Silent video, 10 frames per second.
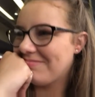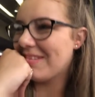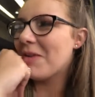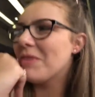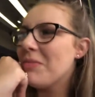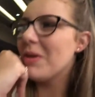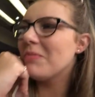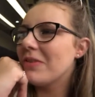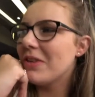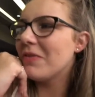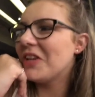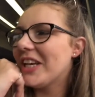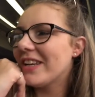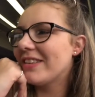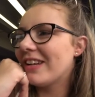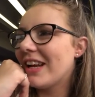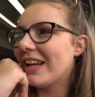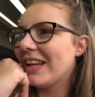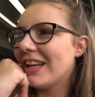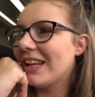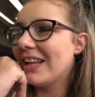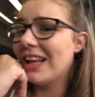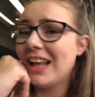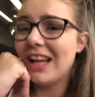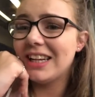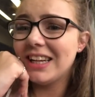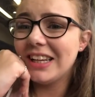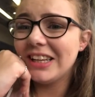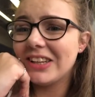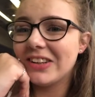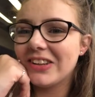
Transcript: How many people did we meet yesterday? I know.